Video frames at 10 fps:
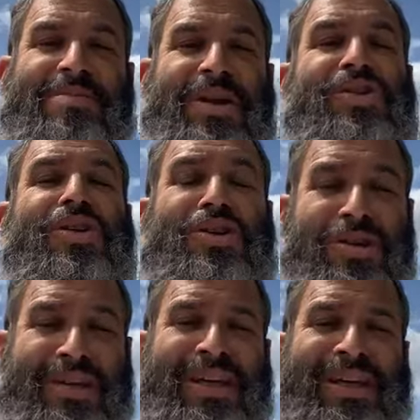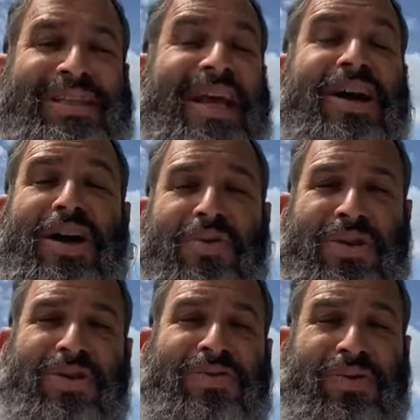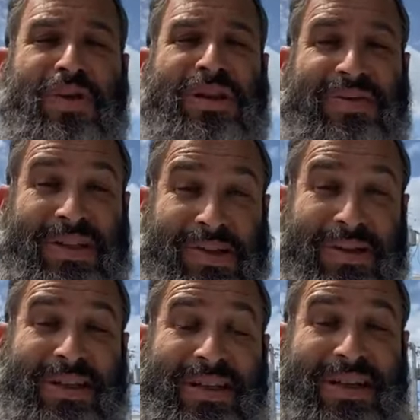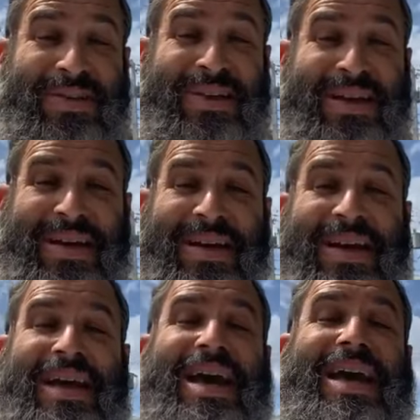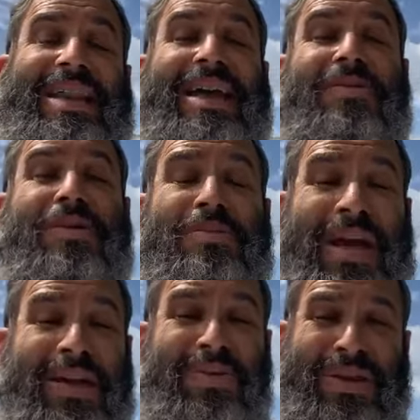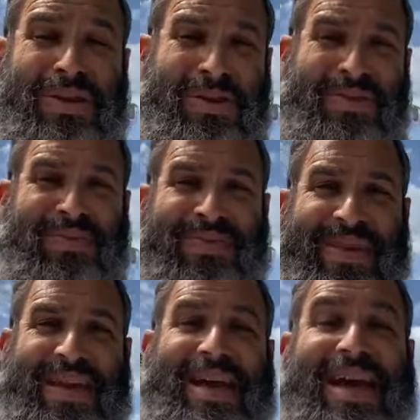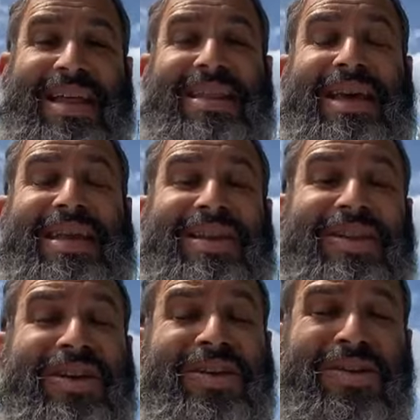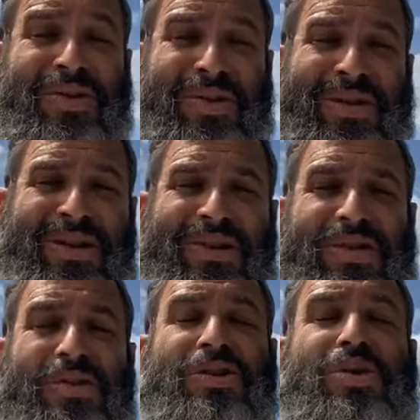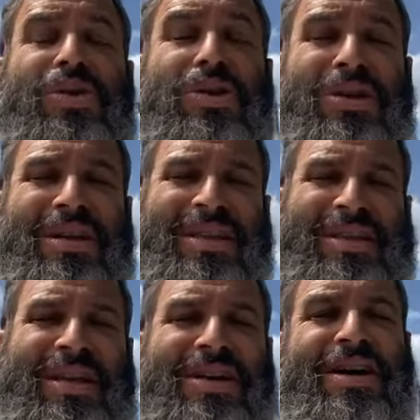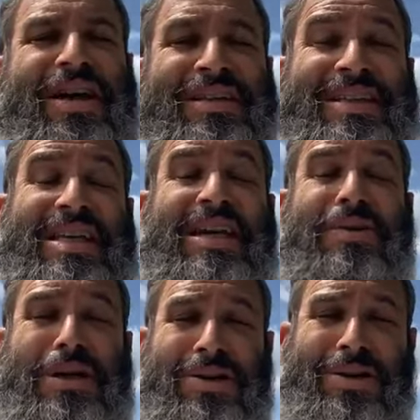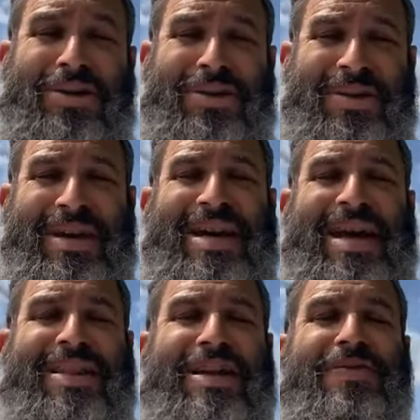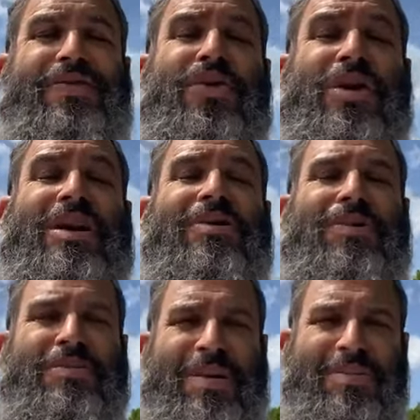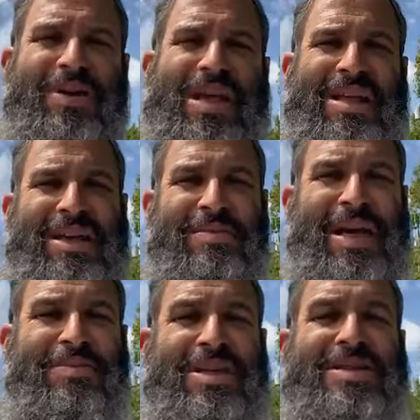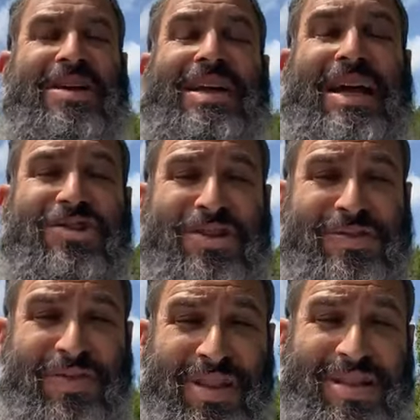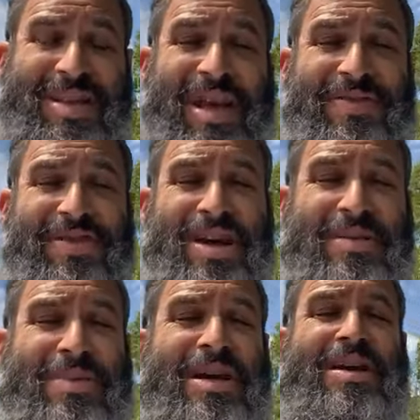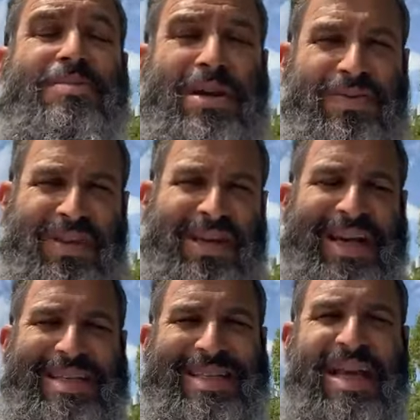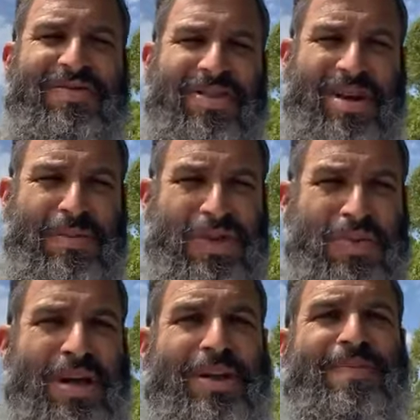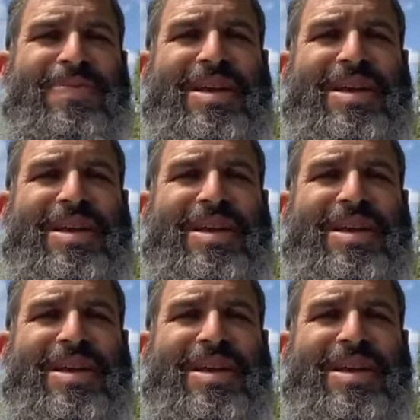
But your good deeds, they go with you for all of eternity. And they remain with you. And they continue to do goodness and kindness here on earth. And therefore, remember that the commandments are not just for this lifetime, but for the next lifetime as well.